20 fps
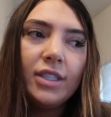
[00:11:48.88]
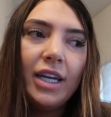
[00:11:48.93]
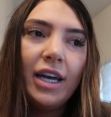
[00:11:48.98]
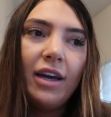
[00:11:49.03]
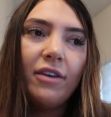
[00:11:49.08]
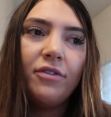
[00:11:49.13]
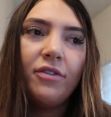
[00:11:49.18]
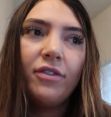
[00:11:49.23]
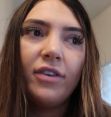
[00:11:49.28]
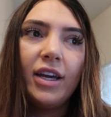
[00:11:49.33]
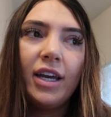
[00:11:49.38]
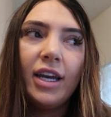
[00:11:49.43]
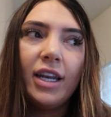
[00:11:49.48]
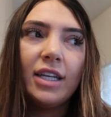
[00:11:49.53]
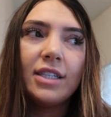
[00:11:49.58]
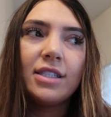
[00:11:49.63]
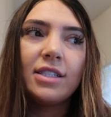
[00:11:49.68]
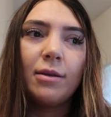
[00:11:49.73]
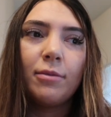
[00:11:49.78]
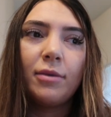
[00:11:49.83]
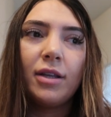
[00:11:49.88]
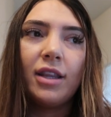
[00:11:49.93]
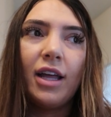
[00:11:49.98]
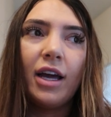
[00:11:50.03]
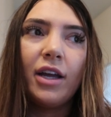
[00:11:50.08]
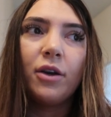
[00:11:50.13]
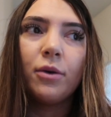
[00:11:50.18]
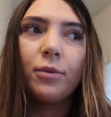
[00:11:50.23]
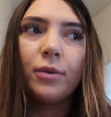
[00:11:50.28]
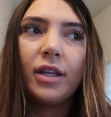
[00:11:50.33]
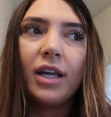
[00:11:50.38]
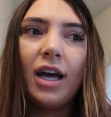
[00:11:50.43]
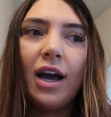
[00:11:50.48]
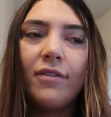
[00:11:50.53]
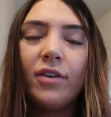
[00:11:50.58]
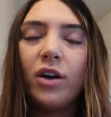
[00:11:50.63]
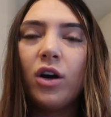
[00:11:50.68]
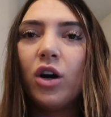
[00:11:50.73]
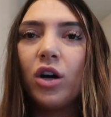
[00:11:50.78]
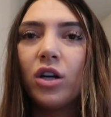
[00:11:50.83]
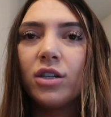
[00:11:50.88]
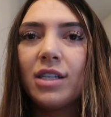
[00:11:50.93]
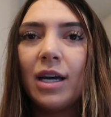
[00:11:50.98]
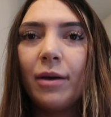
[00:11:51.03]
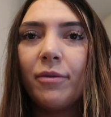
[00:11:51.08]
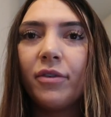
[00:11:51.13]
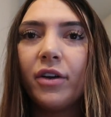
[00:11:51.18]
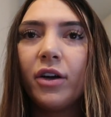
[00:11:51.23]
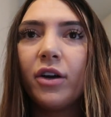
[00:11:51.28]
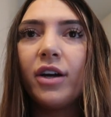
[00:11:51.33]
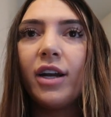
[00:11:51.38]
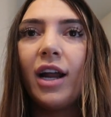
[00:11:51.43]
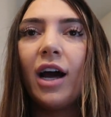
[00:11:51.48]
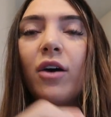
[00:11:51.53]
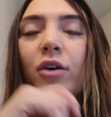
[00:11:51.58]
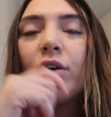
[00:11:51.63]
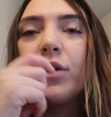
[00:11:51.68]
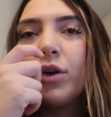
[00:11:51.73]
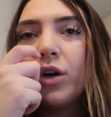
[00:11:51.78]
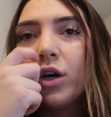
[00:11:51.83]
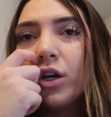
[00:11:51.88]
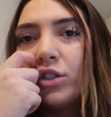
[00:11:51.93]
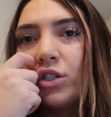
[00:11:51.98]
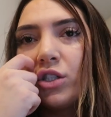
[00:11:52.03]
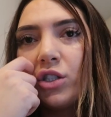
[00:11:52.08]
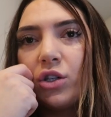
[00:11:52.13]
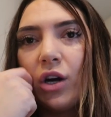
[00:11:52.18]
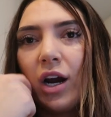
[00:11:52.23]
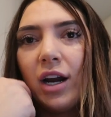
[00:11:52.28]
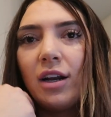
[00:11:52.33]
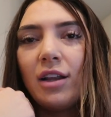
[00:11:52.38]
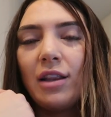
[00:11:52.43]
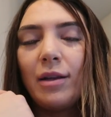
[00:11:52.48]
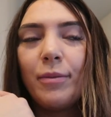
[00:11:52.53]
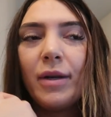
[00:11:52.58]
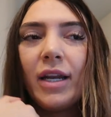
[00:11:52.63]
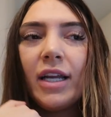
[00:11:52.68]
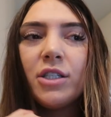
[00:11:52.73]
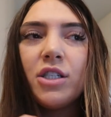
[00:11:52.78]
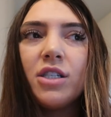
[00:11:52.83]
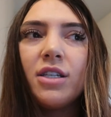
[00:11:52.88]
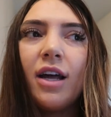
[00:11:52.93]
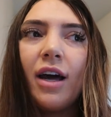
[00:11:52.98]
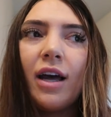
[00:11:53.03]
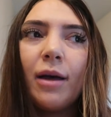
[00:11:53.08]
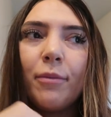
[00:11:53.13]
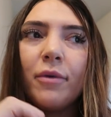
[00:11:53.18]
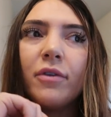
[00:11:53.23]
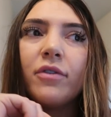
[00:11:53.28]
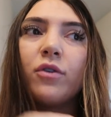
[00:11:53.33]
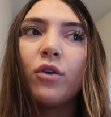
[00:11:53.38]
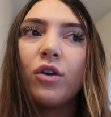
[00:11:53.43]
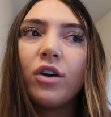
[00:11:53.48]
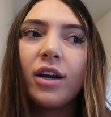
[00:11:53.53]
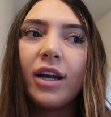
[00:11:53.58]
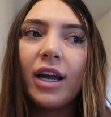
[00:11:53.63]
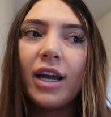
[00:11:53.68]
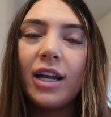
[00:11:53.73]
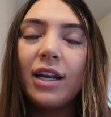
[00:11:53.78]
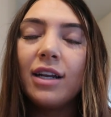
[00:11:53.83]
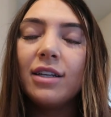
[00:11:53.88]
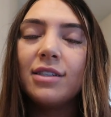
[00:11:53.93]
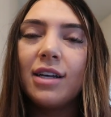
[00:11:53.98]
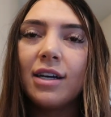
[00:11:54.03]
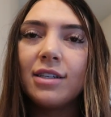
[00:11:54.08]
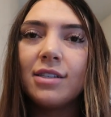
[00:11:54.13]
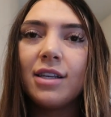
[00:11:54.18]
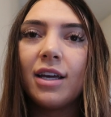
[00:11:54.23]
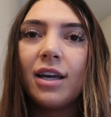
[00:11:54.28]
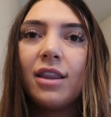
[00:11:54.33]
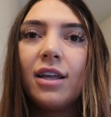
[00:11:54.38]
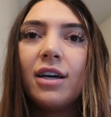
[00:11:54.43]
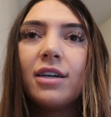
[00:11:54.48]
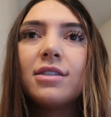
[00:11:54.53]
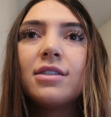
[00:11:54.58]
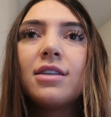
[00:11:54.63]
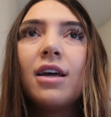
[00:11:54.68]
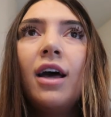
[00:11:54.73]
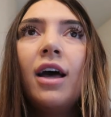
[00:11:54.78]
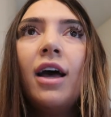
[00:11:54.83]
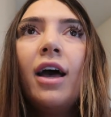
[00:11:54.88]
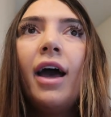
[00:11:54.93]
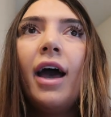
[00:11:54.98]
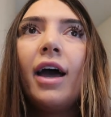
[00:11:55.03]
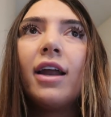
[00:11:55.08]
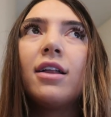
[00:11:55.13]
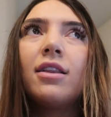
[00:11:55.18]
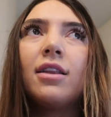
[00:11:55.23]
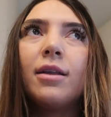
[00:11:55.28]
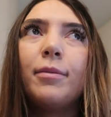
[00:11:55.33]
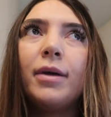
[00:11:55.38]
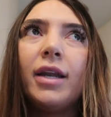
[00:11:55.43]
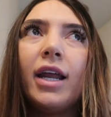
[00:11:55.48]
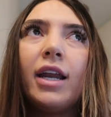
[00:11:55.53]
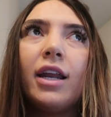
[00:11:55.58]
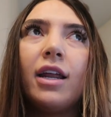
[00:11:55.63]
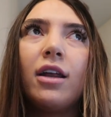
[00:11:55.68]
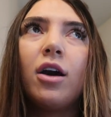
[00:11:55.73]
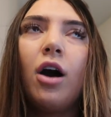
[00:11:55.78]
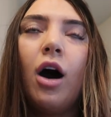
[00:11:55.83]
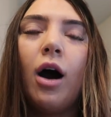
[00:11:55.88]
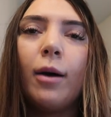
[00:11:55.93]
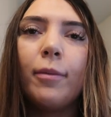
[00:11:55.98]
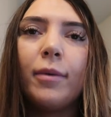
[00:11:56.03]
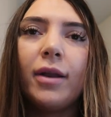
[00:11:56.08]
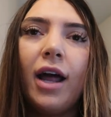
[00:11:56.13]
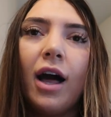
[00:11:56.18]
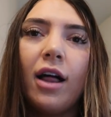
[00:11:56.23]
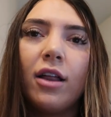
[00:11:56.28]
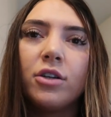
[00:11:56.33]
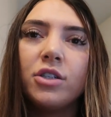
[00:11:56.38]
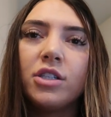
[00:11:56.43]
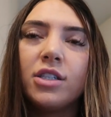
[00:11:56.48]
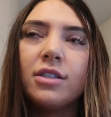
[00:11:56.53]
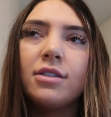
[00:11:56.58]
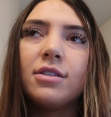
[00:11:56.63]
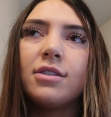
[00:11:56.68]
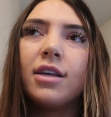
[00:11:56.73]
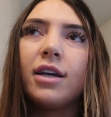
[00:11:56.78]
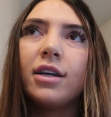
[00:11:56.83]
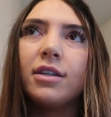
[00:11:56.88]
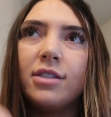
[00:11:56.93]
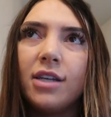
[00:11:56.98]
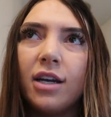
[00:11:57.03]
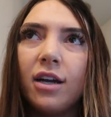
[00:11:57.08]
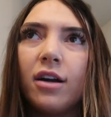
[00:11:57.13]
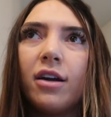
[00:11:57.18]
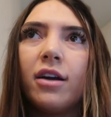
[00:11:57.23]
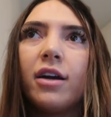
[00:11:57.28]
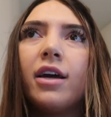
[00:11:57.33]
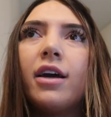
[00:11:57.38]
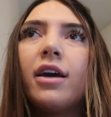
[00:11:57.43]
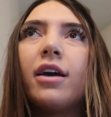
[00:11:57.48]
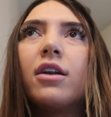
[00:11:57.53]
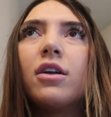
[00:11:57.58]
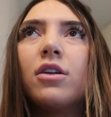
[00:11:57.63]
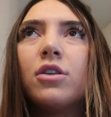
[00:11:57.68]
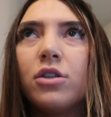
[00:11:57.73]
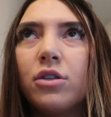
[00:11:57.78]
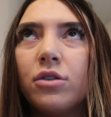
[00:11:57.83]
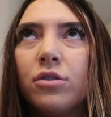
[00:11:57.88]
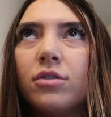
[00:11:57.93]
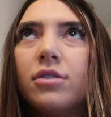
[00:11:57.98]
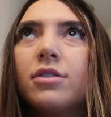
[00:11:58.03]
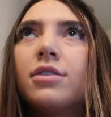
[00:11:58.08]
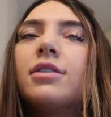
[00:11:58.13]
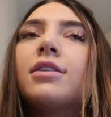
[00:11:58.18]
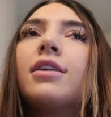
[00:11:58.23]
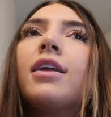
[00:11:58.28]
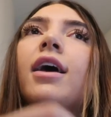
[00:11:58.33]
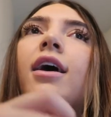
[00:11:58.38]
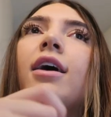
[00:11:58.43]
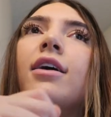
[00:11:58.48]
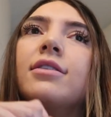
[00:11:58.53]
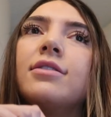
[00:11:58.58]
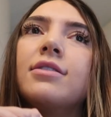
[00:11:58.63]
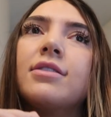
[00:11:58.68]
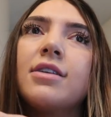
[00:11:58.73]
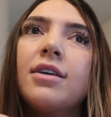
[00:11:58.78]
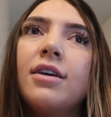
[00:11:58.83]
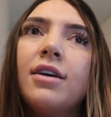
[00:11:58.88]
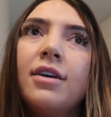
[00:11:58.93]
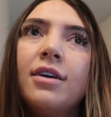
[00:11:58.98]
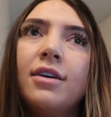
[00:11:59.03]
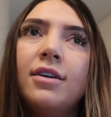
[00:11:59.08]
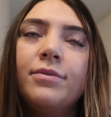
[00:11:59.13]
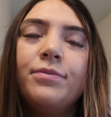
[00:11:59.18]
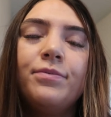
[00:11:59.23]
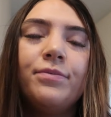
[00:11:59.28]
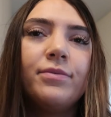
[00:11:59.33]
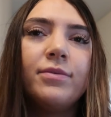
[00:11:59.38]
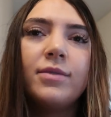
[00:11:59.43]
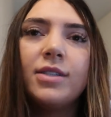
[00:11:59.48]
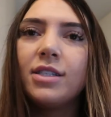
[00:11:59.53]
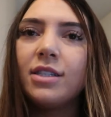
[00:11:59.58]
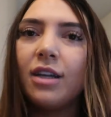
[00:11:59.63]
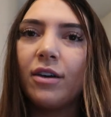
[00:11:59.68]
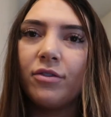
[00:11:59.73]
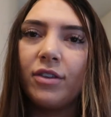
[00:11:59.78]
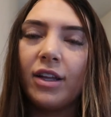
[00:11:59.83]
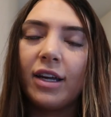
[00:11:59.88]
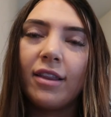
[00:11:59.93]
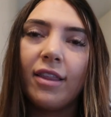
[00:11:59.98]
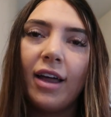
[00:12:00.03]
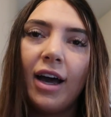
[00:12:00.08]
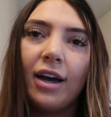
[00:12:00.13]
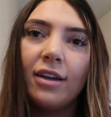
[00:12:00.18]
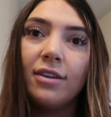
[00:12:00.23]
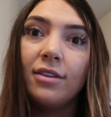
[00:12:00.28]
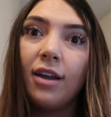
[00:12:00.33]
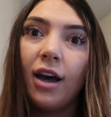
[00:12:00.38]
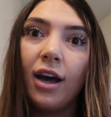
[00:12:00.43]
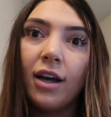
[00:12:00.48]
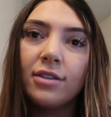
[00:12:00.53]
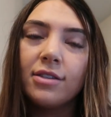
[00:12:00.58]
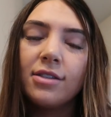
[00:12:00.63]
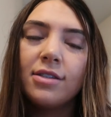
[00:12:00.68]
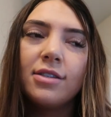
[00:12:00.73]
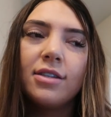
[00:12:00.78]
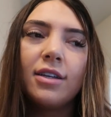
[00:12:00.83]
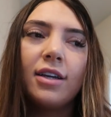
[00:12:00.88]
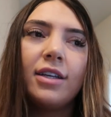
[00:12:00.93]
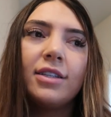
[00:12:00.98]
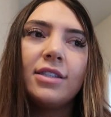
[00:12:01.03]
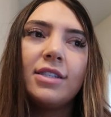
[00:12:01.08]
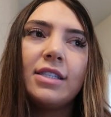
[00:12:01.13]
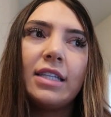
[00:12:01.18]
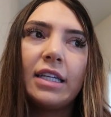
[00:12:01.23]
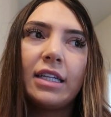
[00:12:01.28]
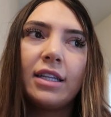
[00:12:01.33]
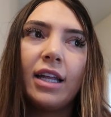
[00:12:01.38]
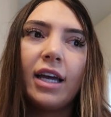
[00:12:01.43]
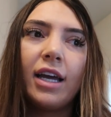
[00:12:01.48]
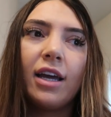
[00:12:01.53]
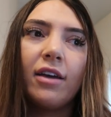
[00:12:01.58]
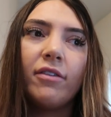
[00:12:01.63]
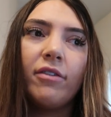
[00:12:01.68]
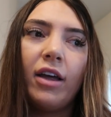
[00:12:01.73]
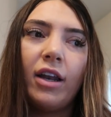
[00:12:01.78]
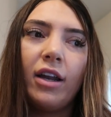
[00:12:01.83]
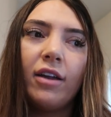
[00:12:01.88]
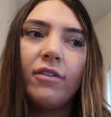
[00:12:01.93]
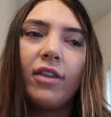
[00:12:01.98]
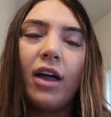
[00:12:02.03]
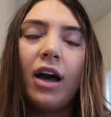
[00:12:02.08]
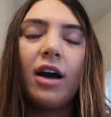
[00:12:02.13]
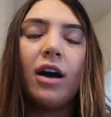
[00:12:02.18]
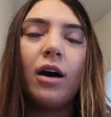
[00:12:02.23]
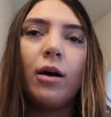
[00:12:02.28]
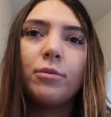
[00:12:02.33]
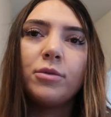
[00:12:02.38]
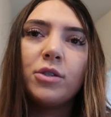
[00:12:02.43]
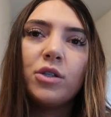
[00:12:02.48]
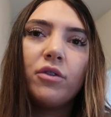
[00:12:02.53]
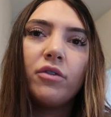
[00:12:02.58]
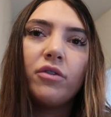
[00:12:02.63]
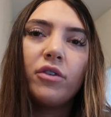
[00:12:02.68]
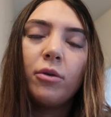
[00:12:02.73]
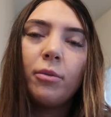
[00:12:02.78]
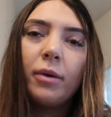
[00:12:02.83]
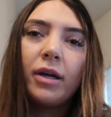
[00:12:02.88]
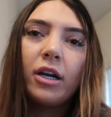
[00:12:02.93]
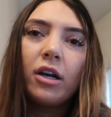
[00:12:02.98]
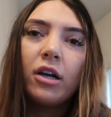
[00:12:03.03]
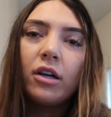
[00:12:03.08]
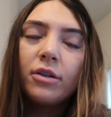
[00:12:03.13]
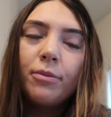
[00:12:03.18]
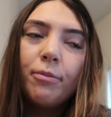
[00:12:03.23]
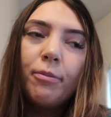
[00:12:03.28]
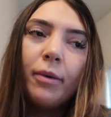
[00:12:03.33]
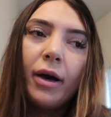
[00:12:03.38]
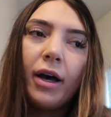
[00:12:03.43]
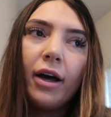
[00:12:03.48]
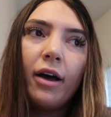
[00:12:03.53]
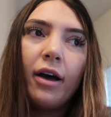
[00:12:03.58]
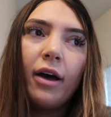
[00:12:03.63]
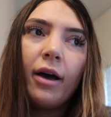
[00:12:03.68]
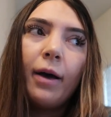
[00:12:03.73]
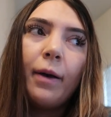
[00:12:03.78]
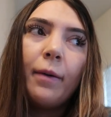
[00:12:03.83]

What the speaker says: If it is something that you're really having a hard time figuring out, you could just try an elimination diet before getting a test like this and eliminating common allergens like dairy and gluten and stuff like that, nuts, and see like if any of that helps you feel better. But